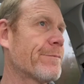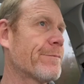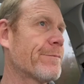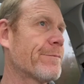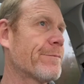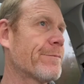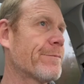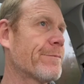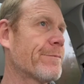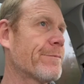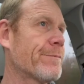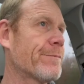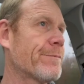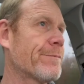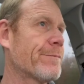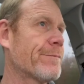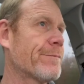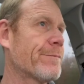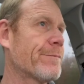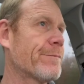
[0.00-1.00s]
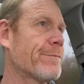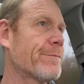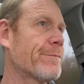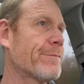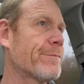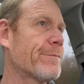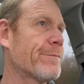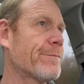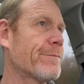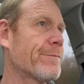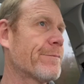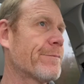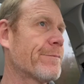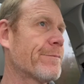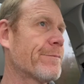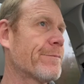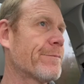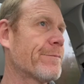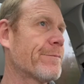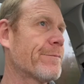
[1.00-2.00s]

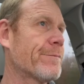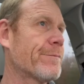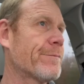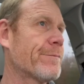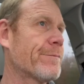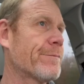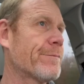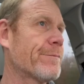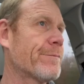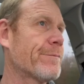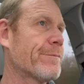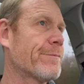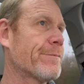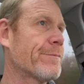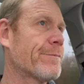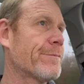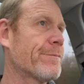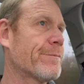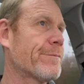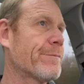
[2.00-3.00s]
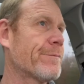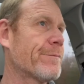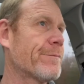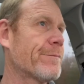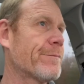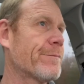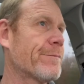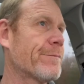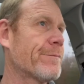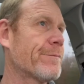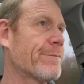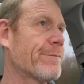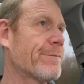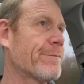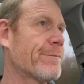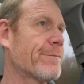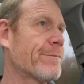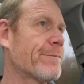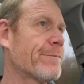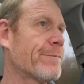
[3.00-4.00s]

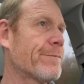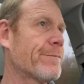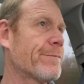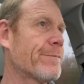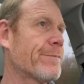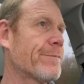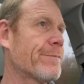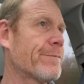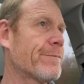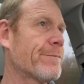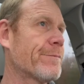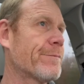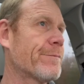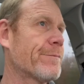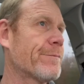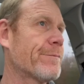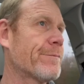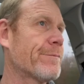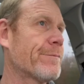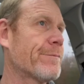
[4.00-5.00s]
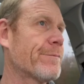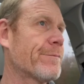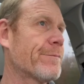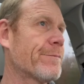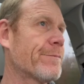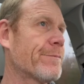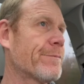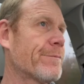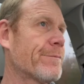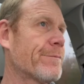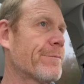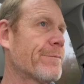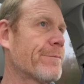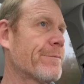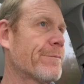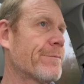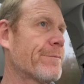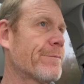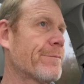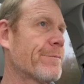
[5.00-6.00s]

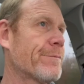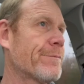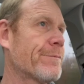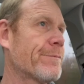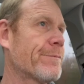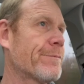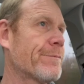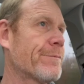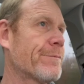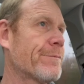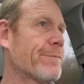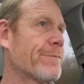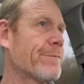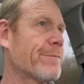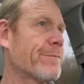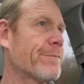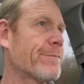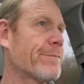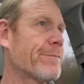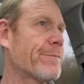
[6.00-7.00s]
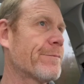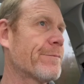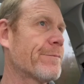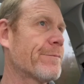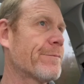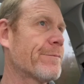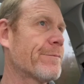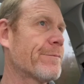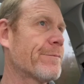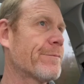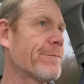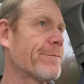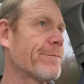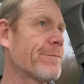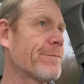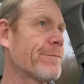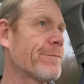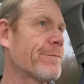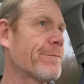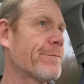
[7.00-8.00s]
The person shown says nothing.